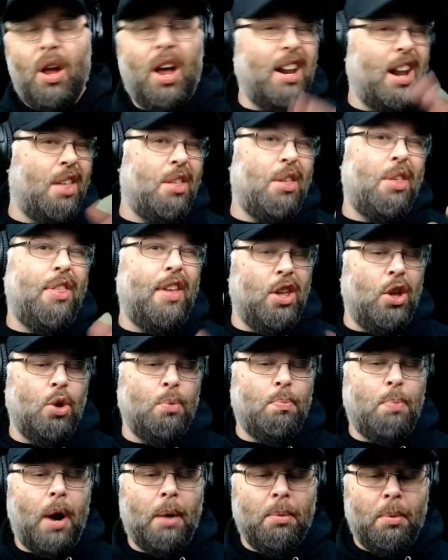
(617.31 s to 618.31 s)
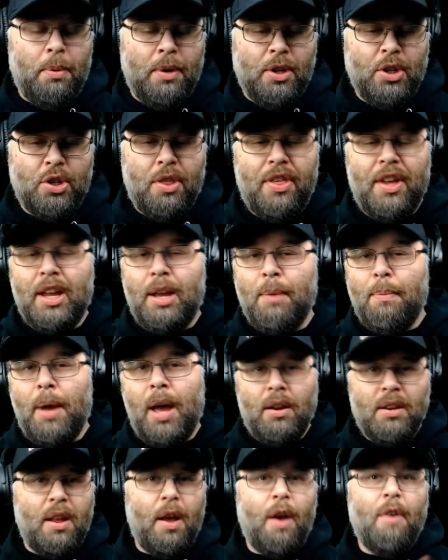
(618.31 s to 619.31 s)
Another thing you probably should think
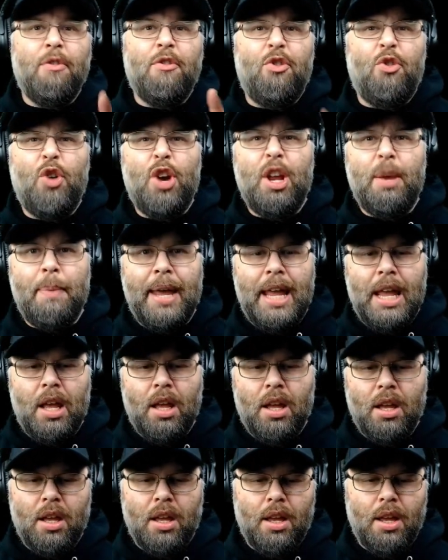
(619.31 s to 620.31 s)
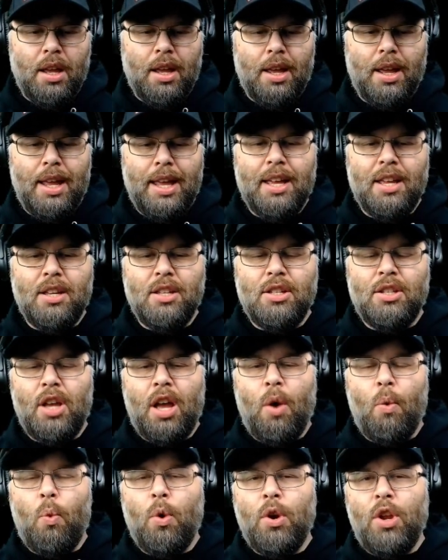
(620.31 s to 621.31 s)
about, freebie, is
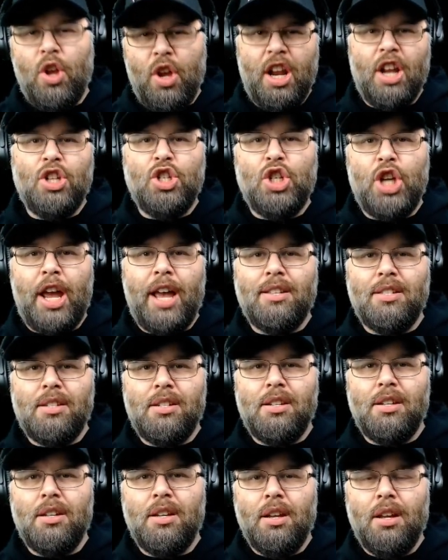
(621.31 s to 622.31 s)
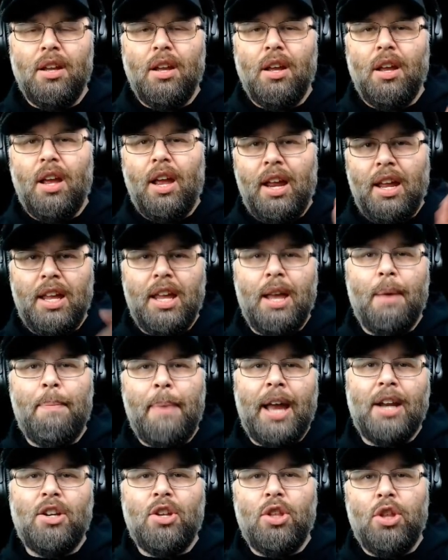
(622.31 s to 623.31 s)
when you get a chest and you get
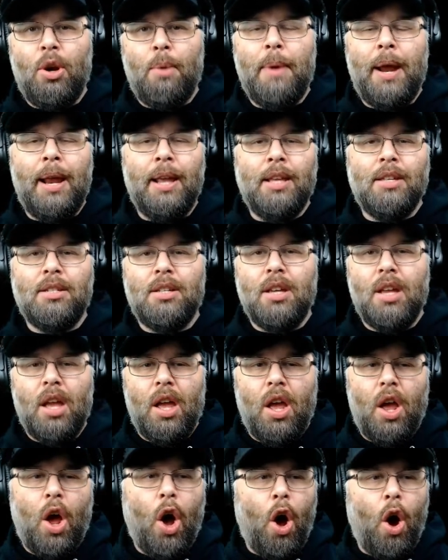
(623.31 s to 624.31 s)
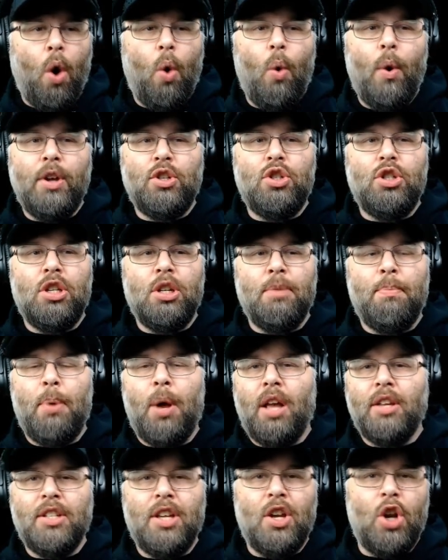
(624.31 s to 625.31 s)
back to your base, always
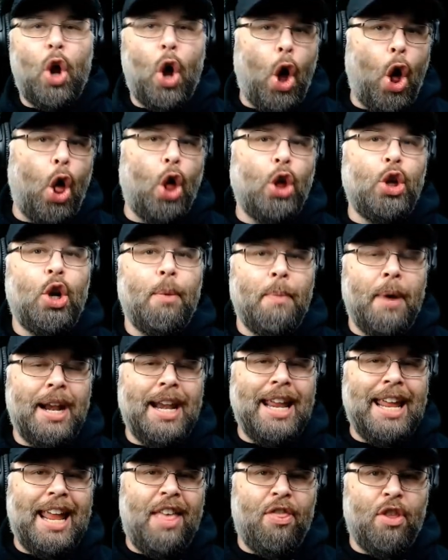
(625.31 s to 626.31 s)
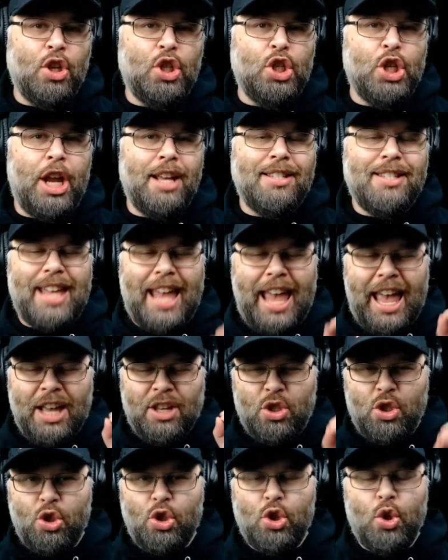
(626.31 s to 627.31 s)
deposit all your money in the chest as
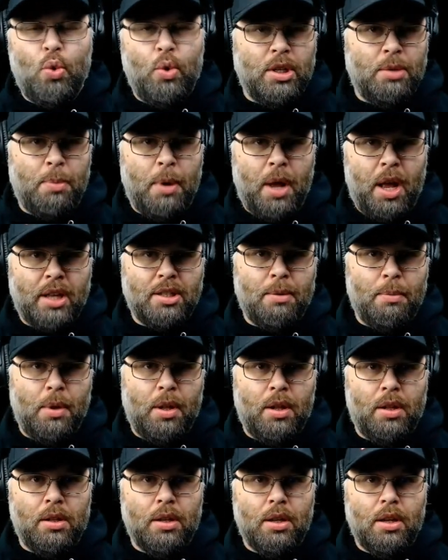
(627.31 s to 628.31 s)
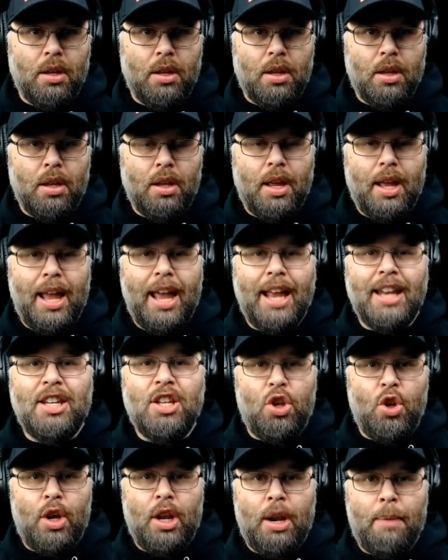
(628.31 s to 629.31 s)
soon as possible
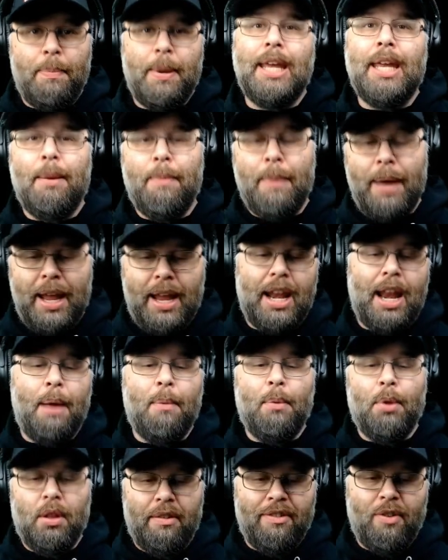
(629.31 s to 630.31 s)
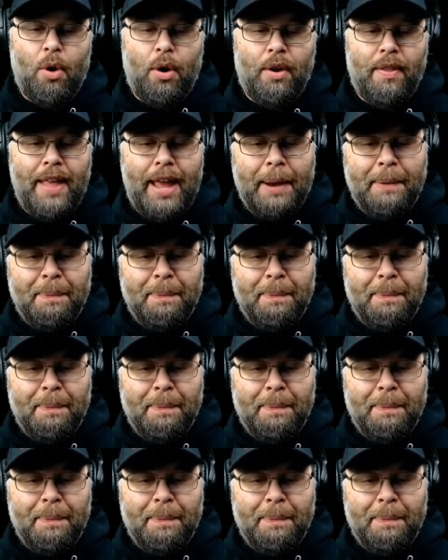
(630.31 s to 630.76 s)
until you get a piggy bank and able to afford that.